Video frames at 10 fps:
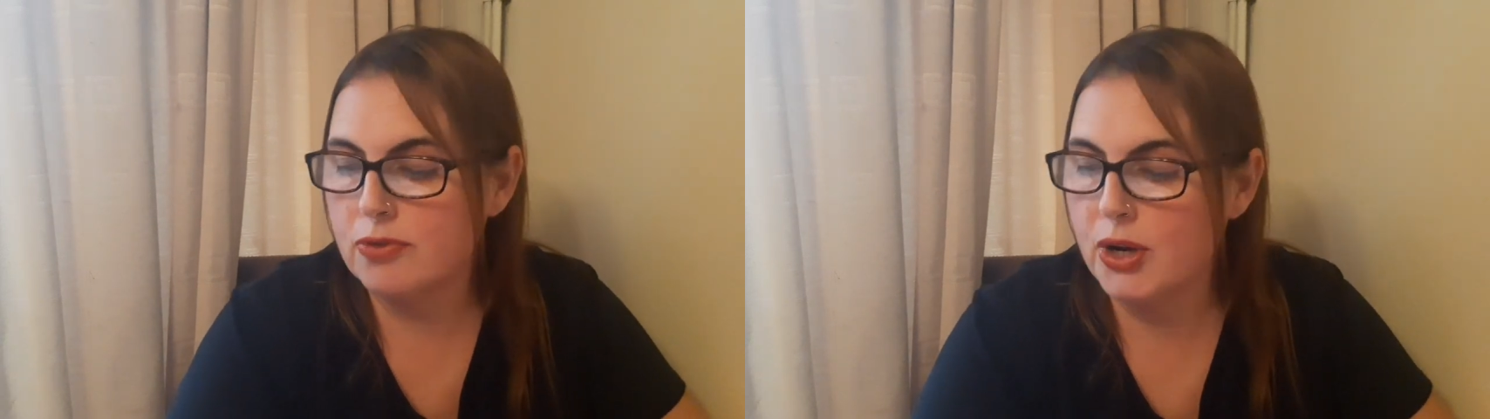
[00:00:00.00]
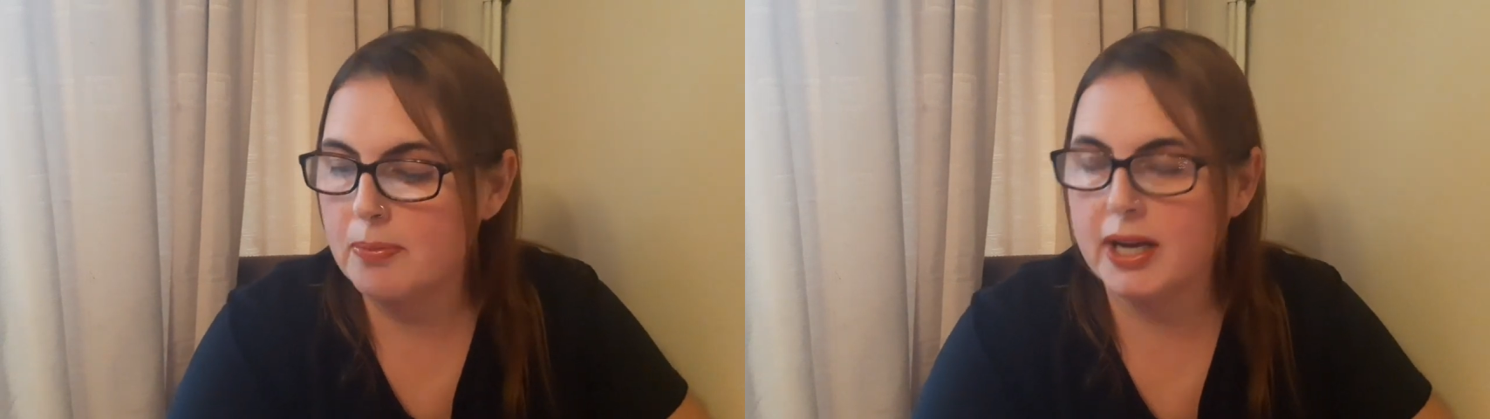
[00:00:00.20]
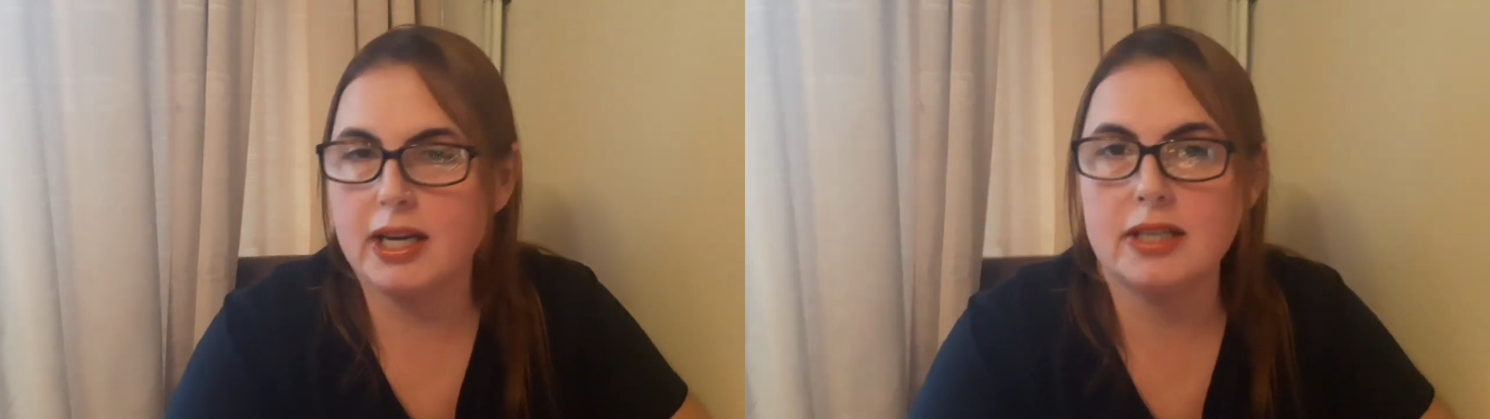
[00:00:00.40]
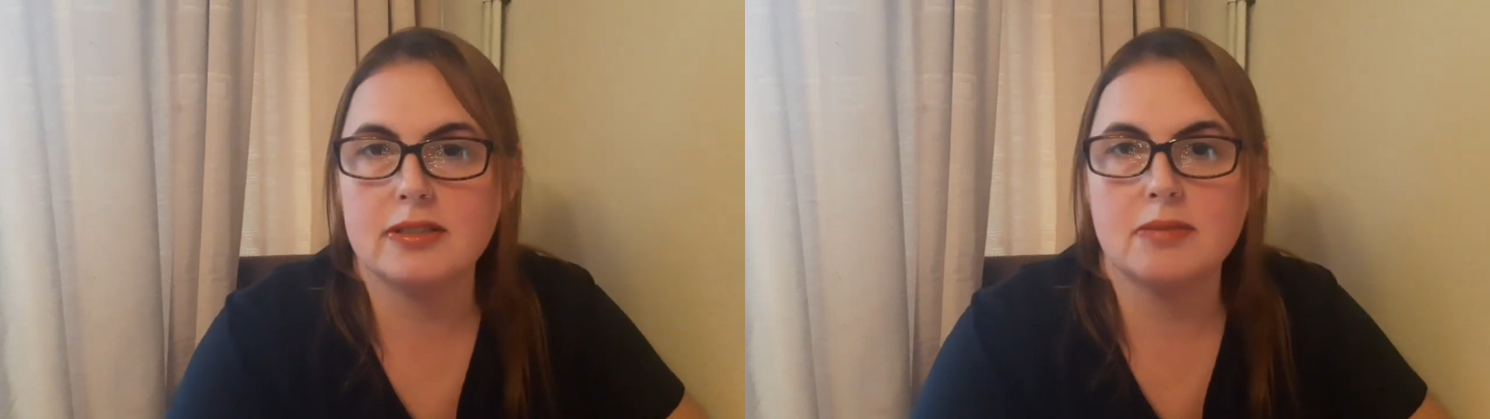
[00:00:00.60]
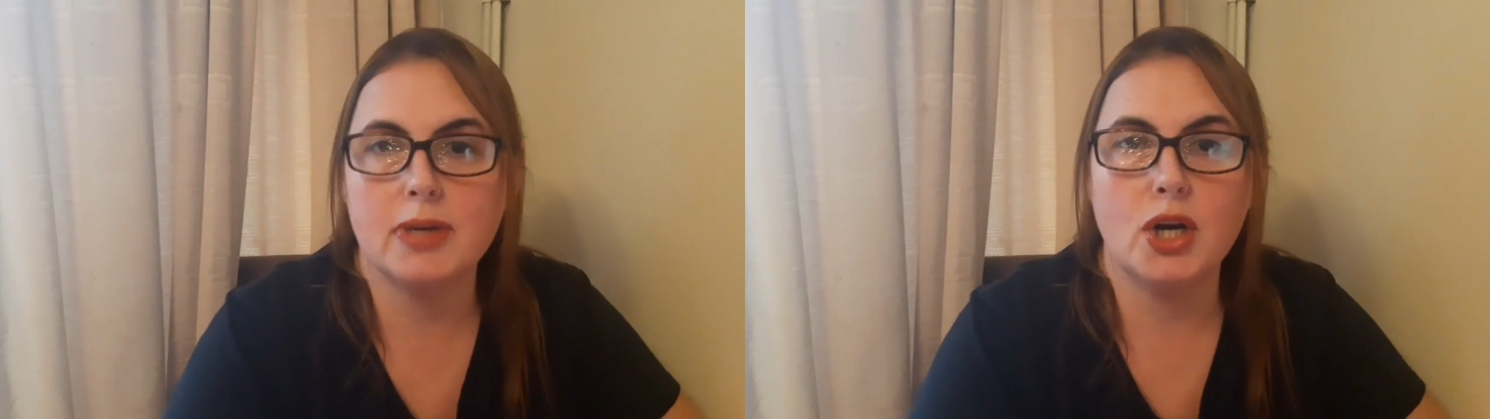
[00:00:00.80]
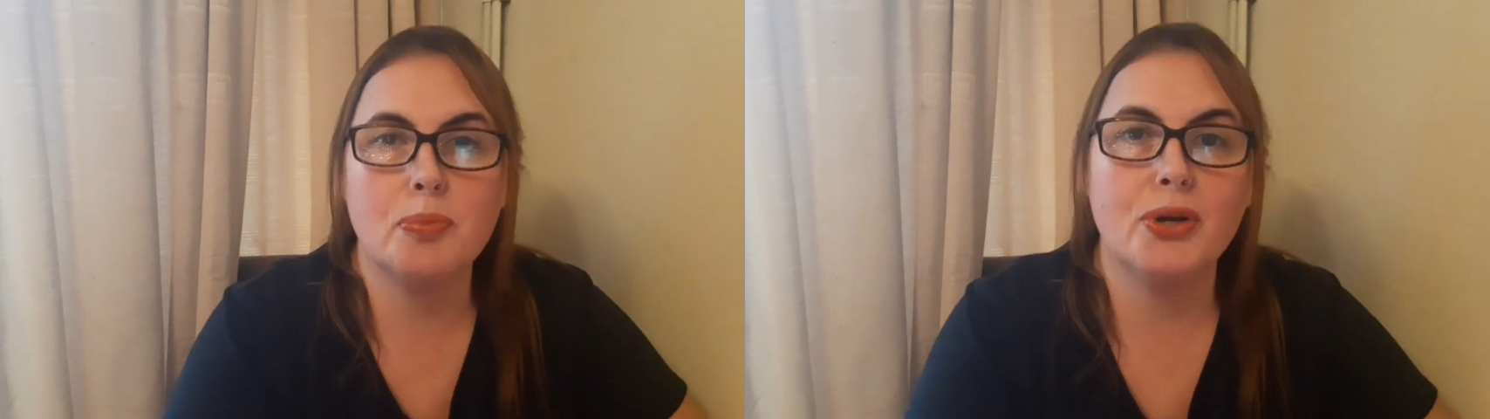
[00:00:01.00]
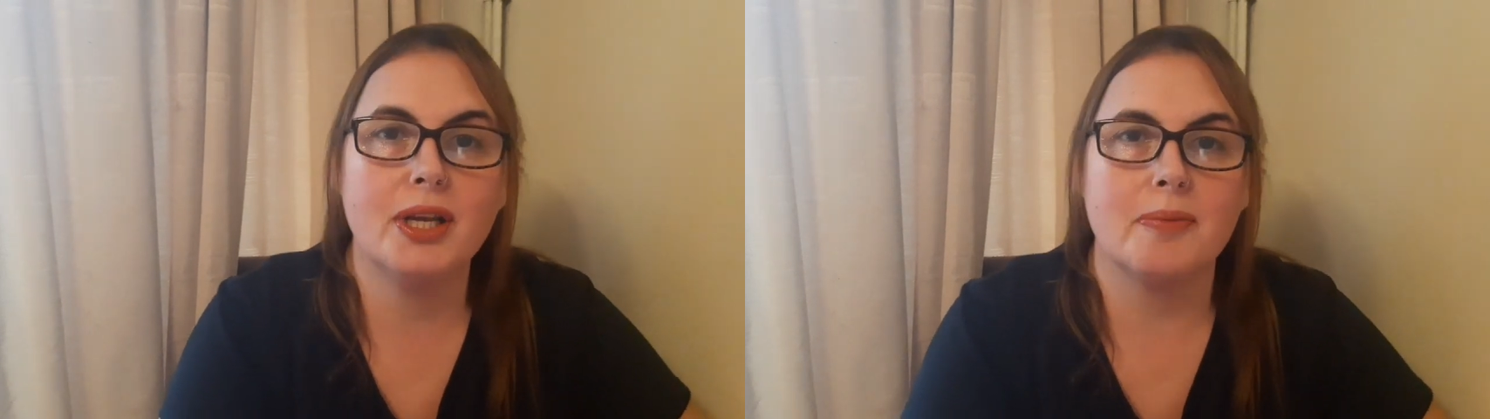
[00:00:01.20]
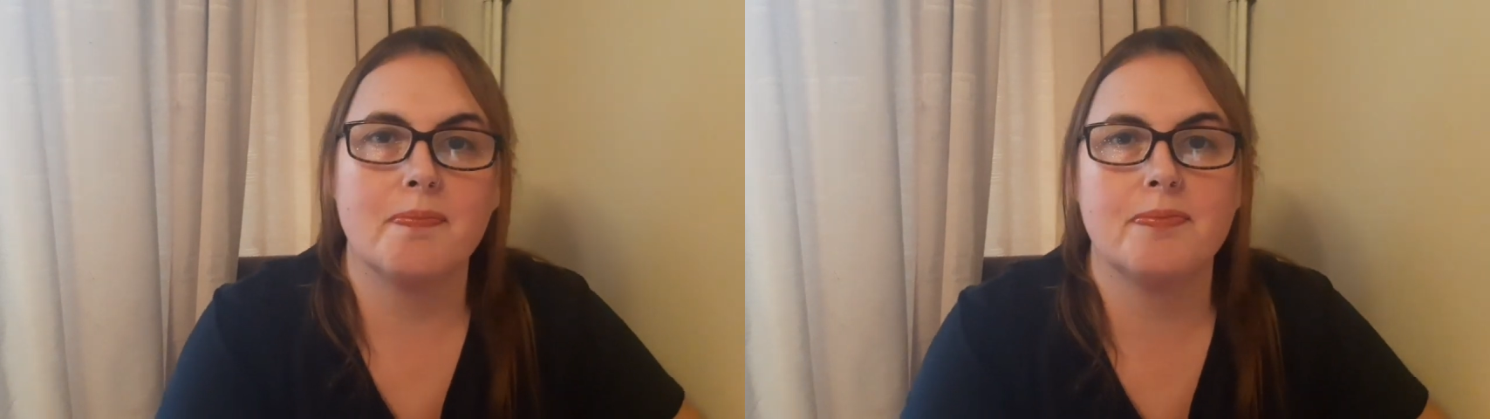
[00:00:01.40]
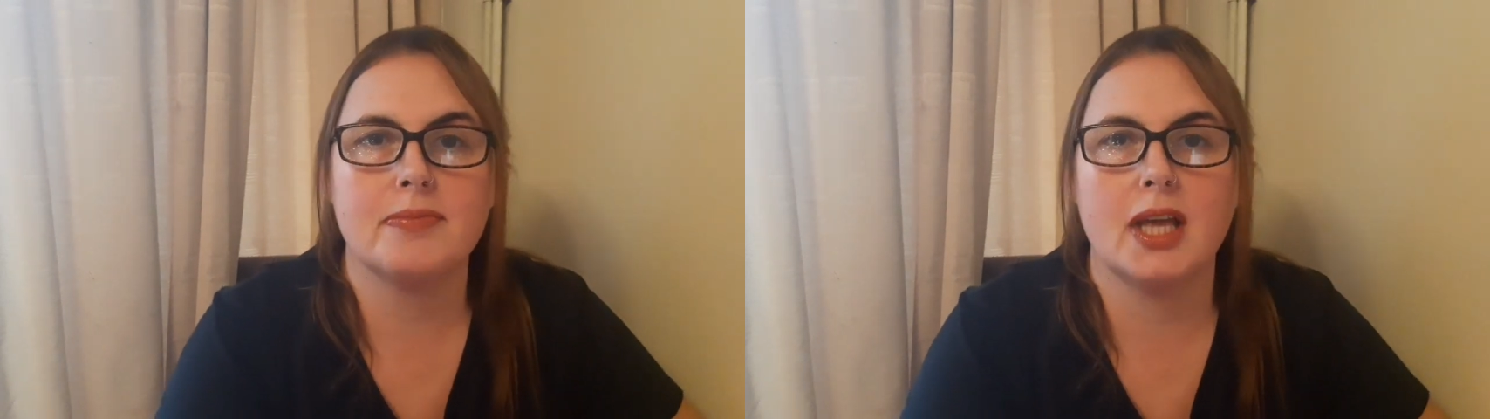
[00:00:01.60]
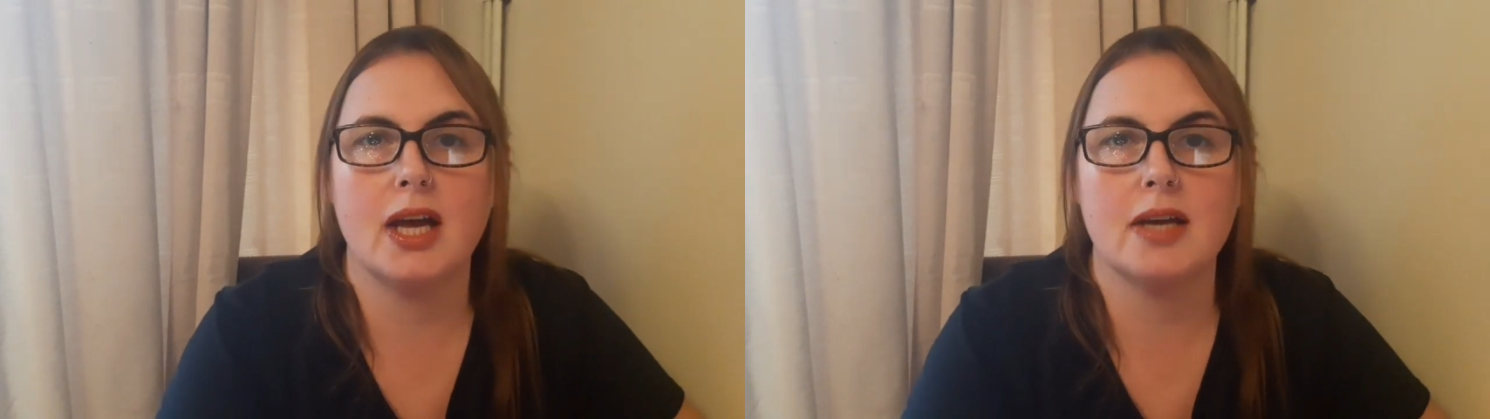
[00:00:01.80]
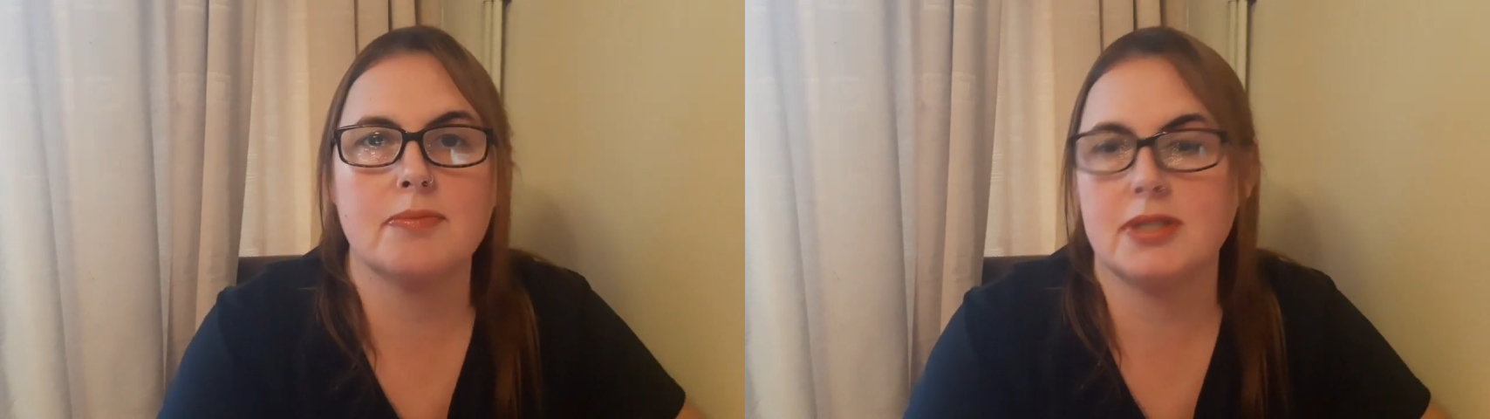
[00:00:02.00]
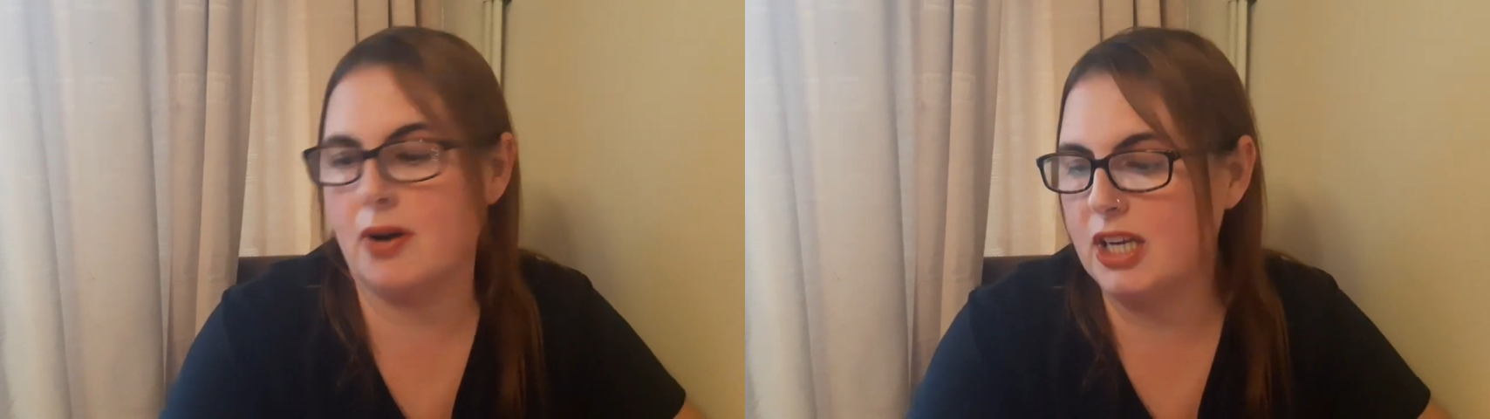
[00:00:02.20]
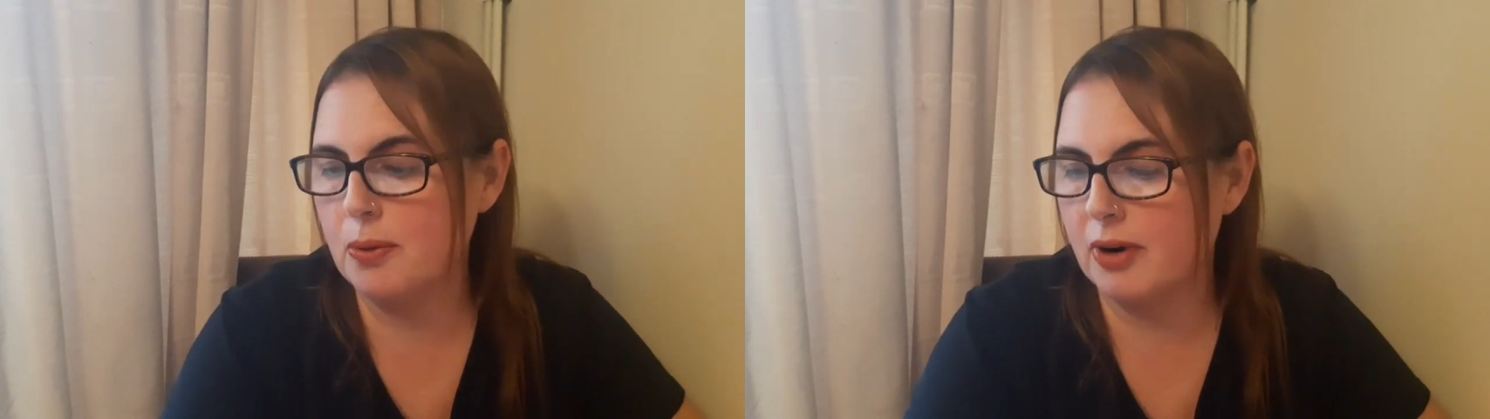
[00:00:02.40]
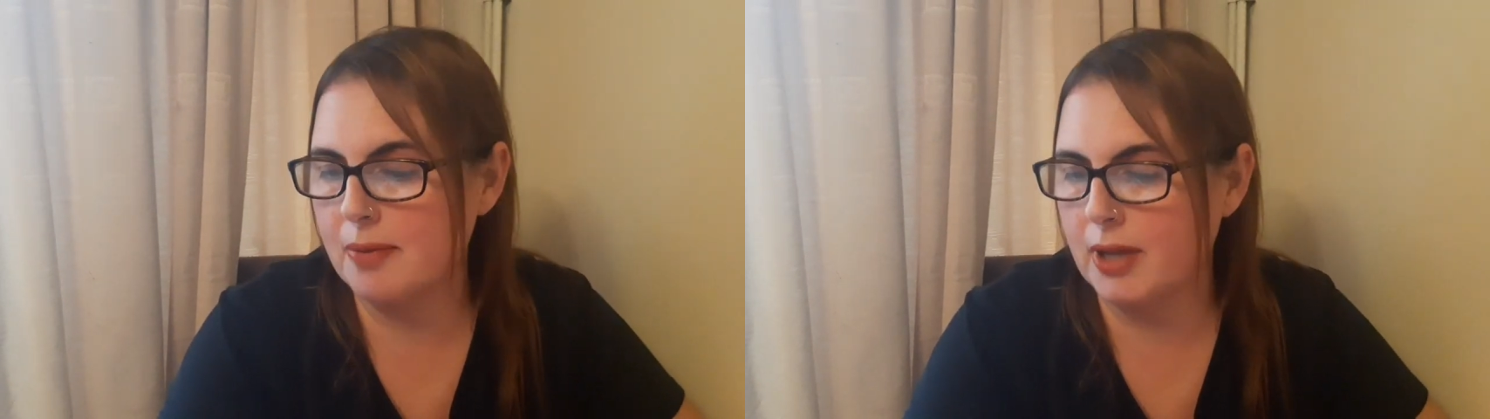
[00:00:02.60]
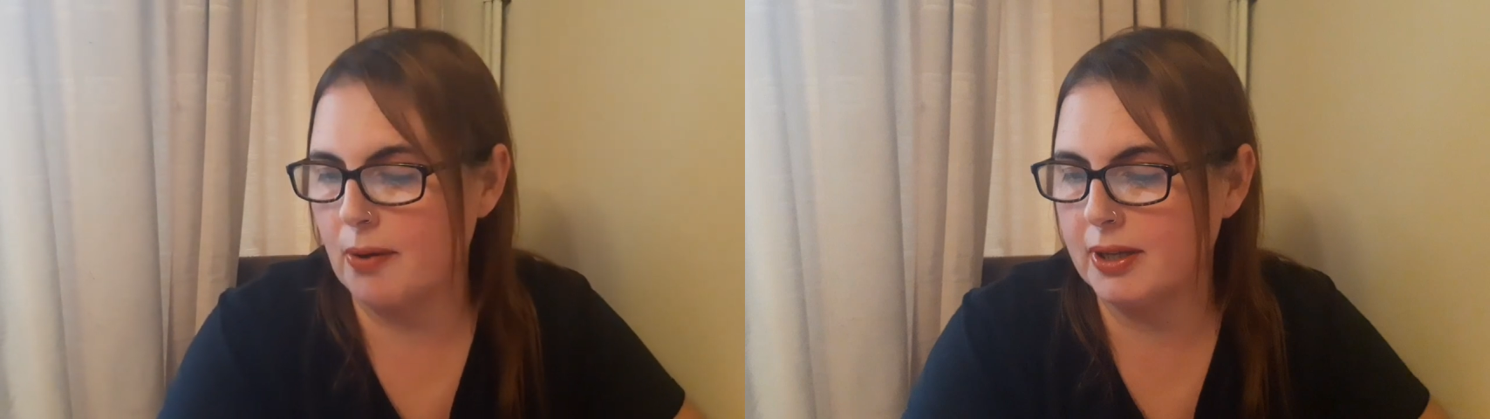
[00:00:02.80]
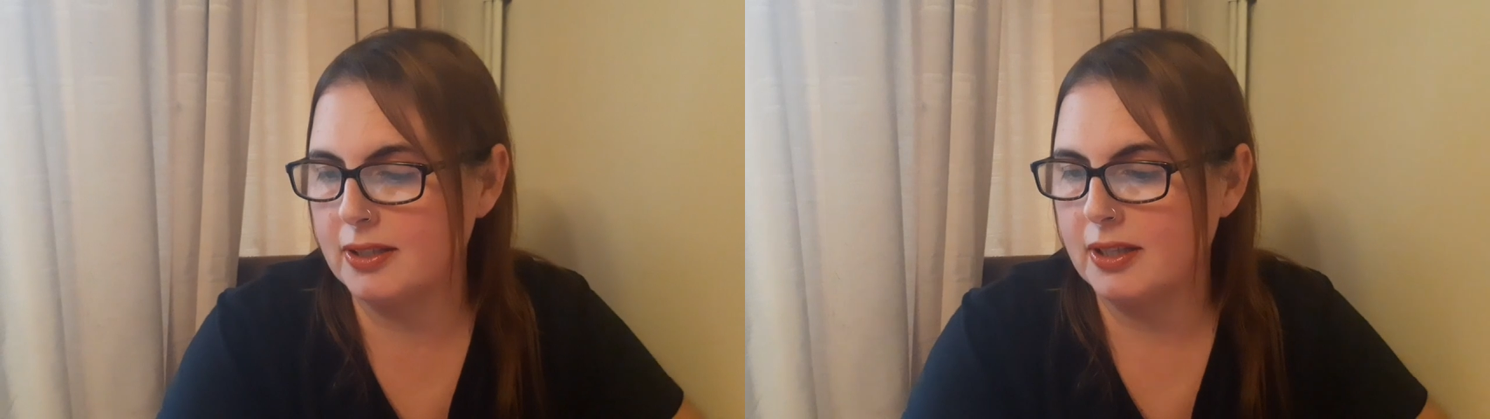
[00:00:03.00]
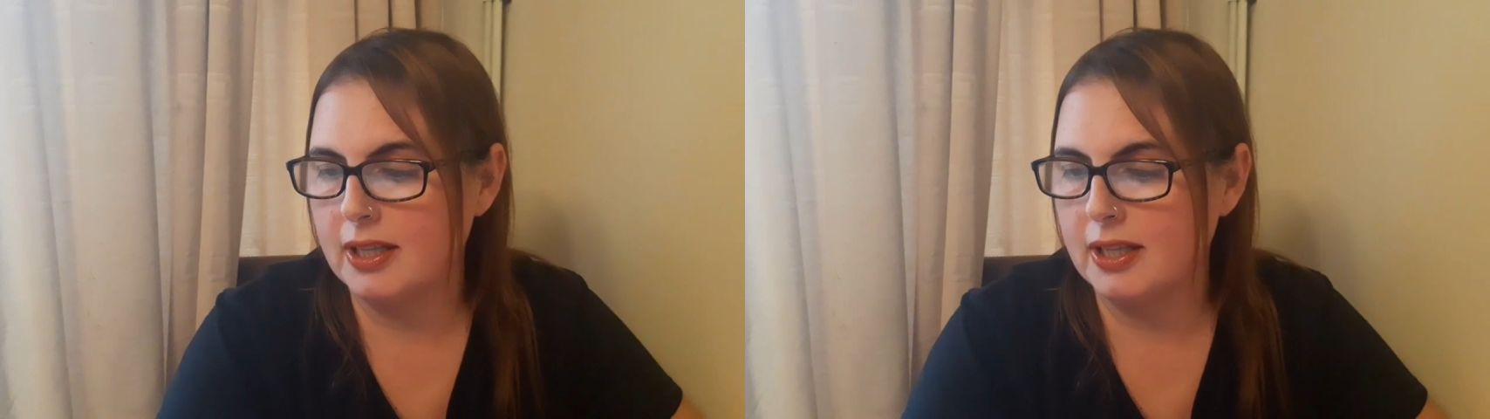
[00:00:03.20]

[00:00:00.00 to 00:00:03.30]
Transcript: ruin my guts and my whole body. So I know where I'm going.